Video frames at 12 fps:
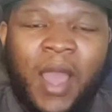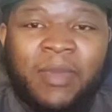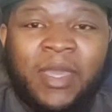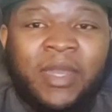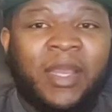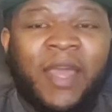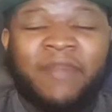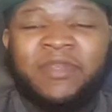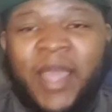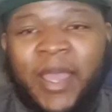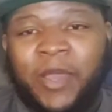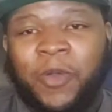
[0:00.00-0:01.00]
I'm getting a
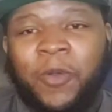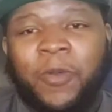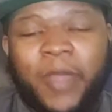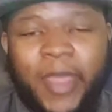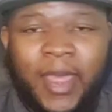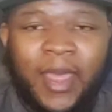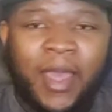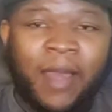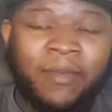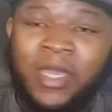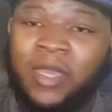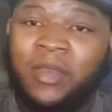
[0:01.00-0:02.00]
left tackle.
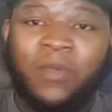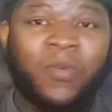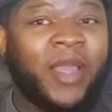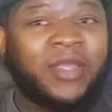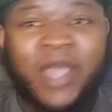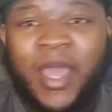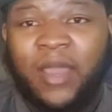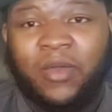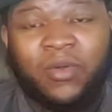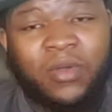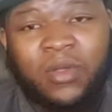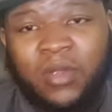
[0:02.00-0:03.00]
I'm getting a right
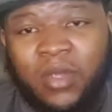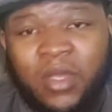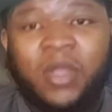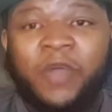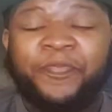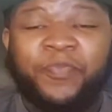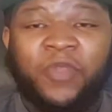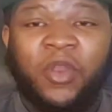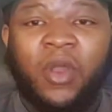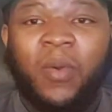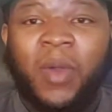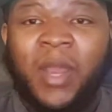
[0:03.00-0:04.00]
tackle.
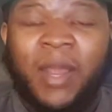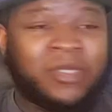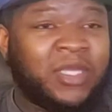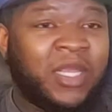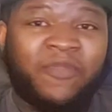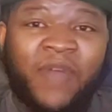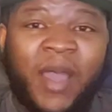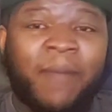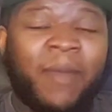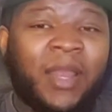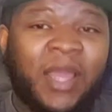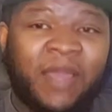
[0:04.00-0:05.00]
You know I'm
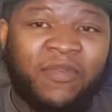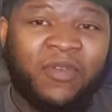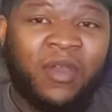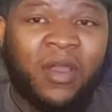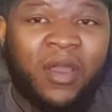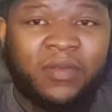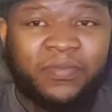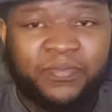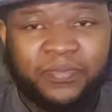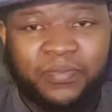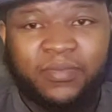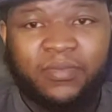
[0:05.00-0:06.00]
solidifying my left guard.
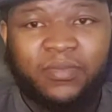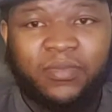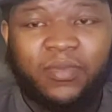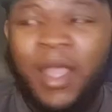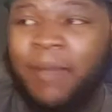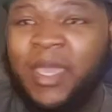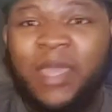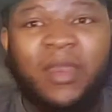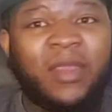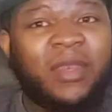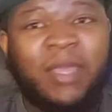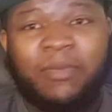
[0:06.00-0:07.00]
I'm
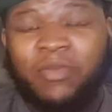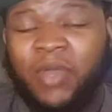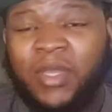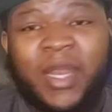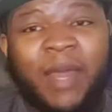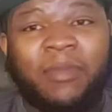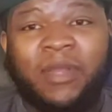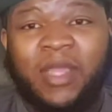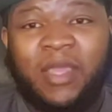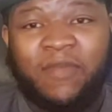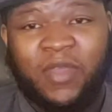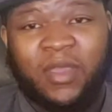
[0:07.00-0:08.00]
getting a deep threat that I
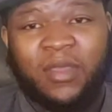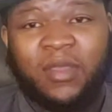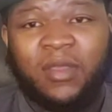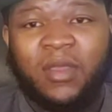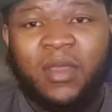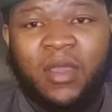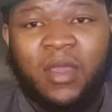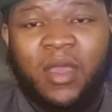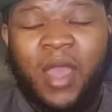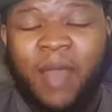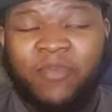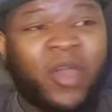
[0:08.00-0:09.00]
believe in.
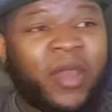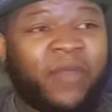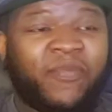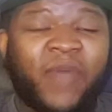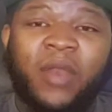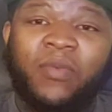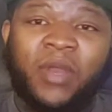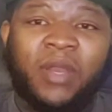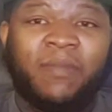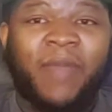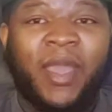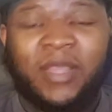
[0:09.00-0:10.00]
I'm trying to find a
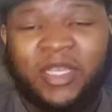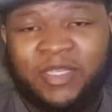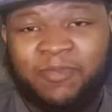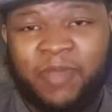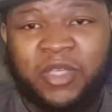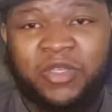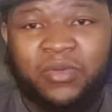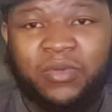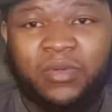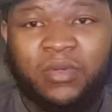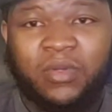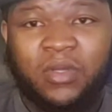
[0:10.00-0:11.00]
running back that's special.
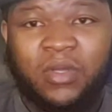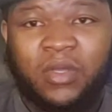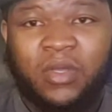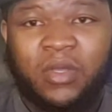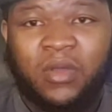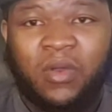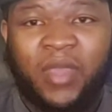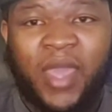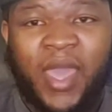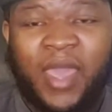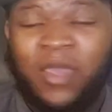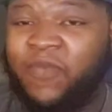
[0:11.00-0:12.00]

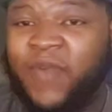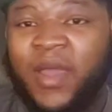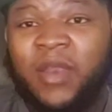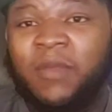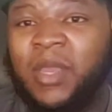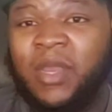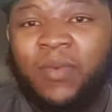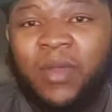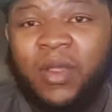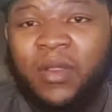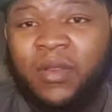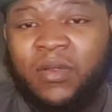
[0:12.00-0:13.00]
Okay? You can find them
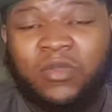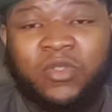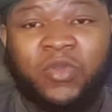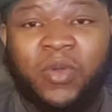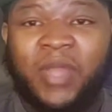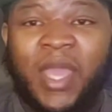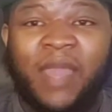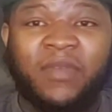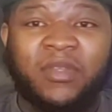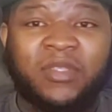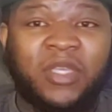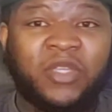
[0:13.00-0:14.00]
anywhere. Terrell
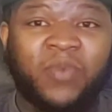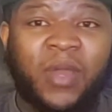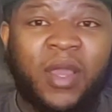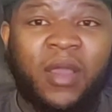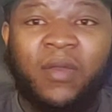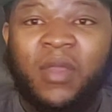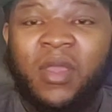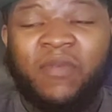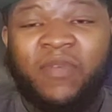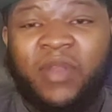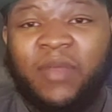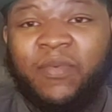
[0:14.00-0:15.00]
Davis, sixth round.
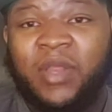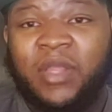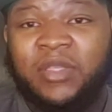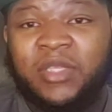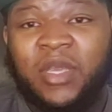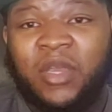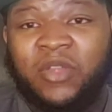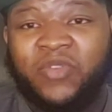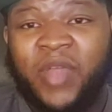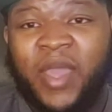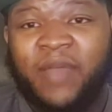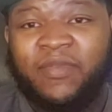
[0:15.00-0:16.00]
Phillip Rivers,
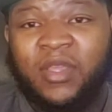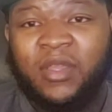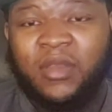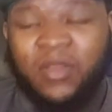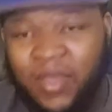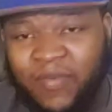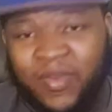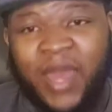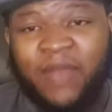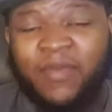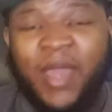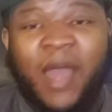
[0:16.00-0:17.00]
undrafted. You have a
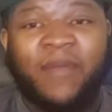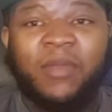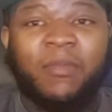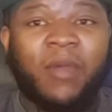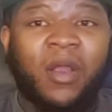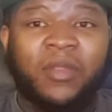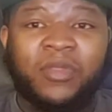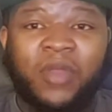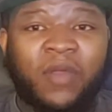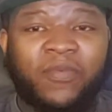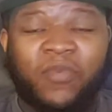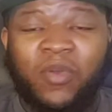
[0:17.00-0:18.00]
lot of them. Alvin Kamara,
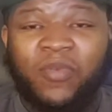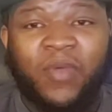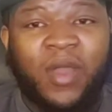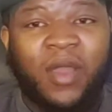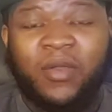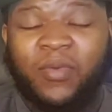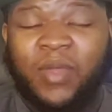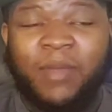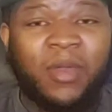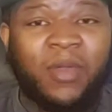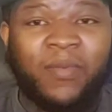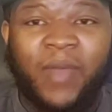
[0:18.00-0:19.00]
third, fourth round.
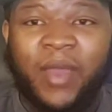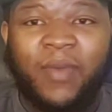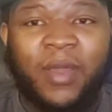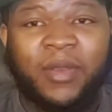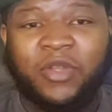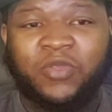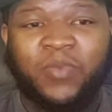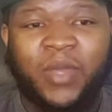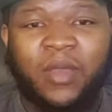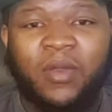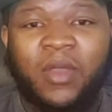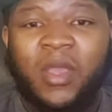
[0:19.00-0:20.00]
Kareem Hunt, right around there as
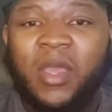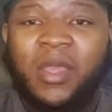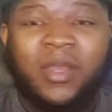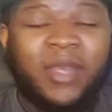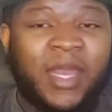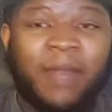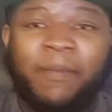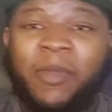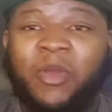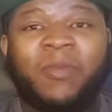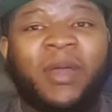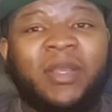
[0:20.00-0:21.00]
well. Then I'm
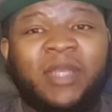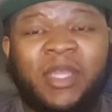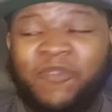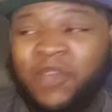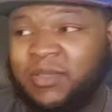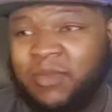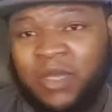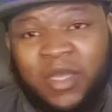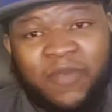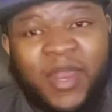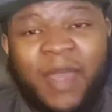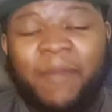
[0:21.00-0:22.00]
building my defense. I'm
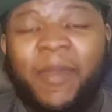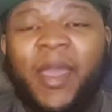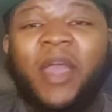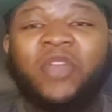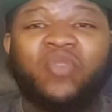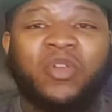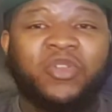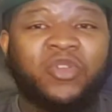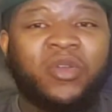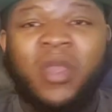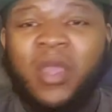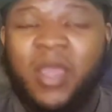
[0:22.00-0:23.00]
looking for that pass
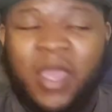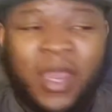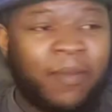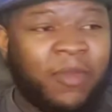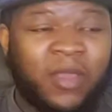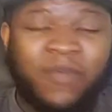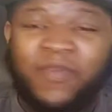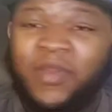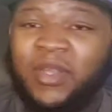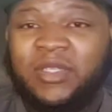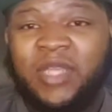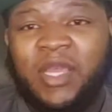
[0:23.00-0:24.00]
rusher. And I'm looking
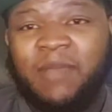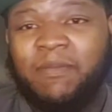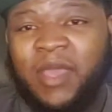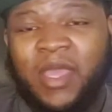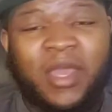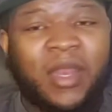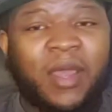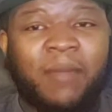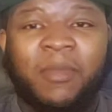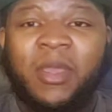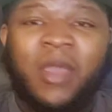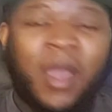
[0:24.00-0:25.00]
for this D B. And
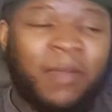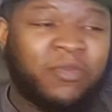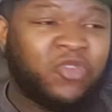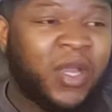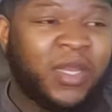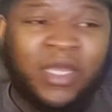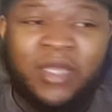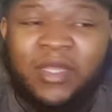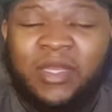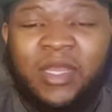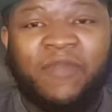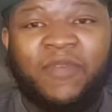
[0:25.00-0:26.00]
I'm, I'm trying to
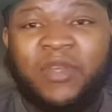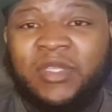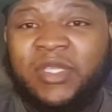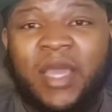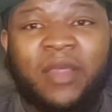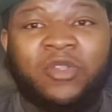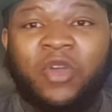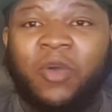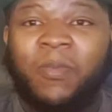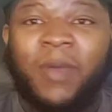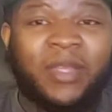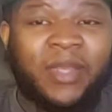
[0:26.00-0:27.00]
get the defense together.
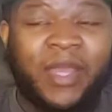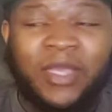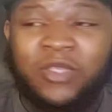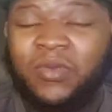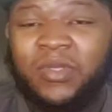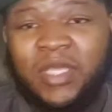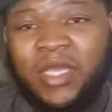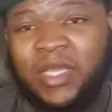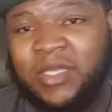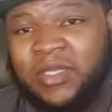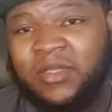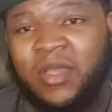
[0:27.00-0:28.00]
So by the next two
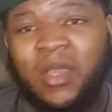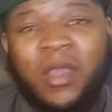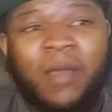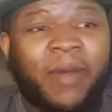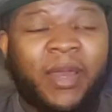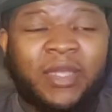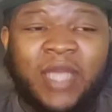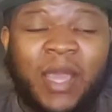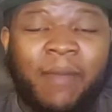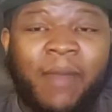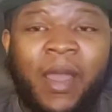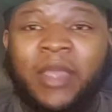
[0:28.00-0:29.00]
seasons, by the
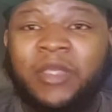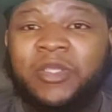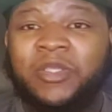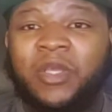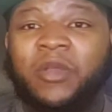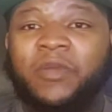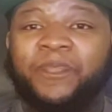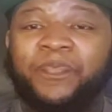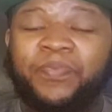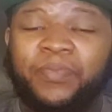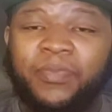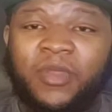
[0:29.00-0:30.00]
time I insert
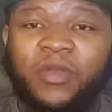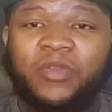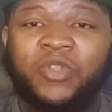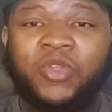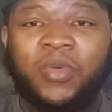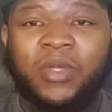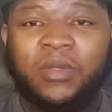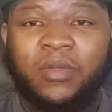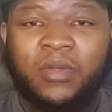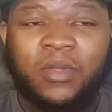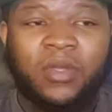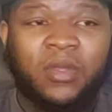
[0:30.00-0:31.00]
Tua
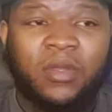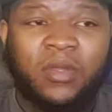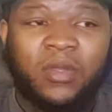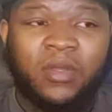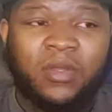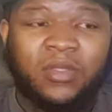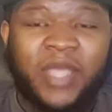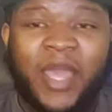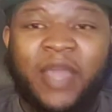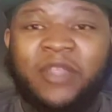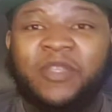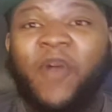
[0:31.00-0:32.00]

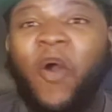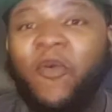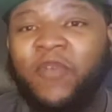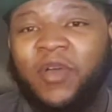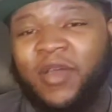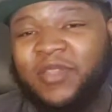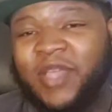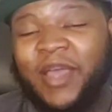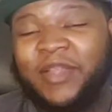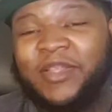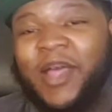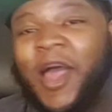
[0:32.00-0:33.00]
Tagovailoa,
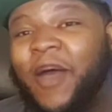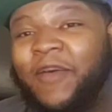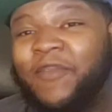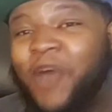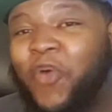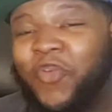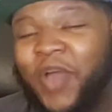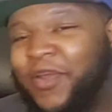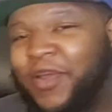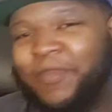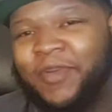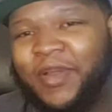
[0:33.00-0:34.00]
Tagovailoa, I
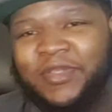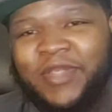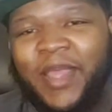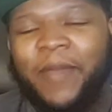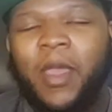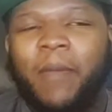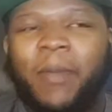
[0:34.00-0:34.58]
don't know how to pronounce his name.